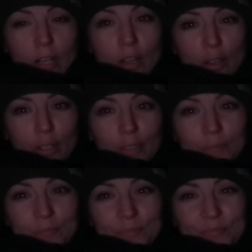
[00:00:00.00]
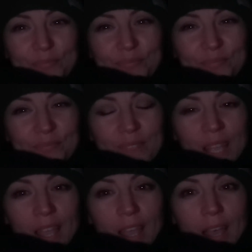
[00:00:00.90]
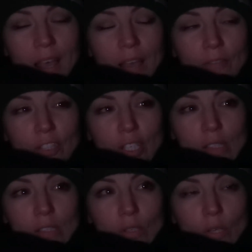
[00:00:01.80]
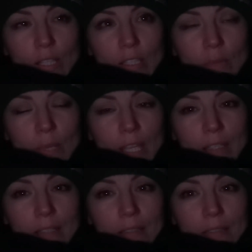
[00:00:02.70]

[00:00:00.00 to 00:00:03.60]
o'clock. I've just got into bed.